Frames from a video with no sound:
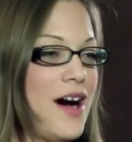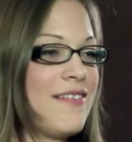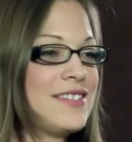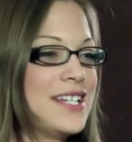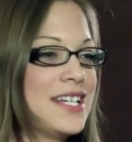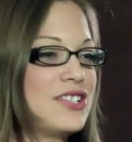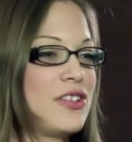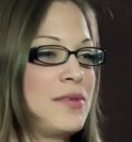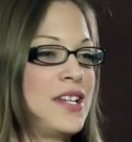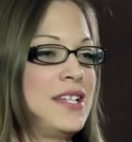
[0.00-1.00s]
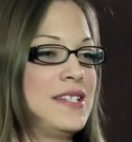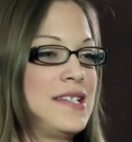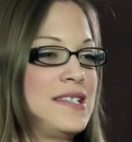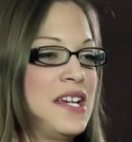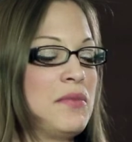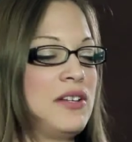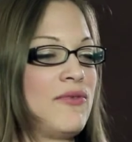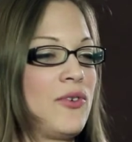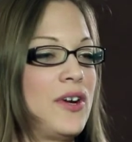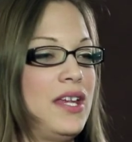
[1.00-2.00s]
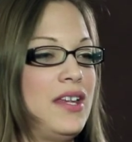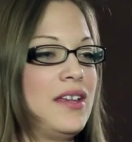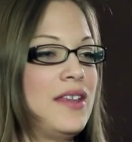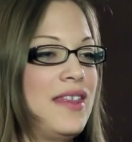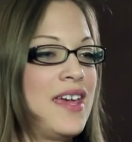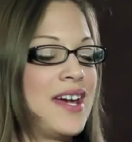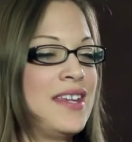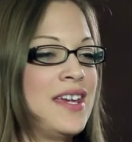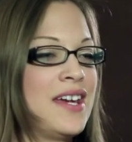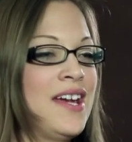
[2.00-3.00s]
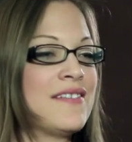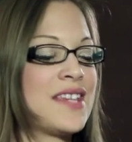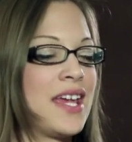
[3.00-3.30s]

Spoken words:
Often contributed to Sigmund Freud, the idea of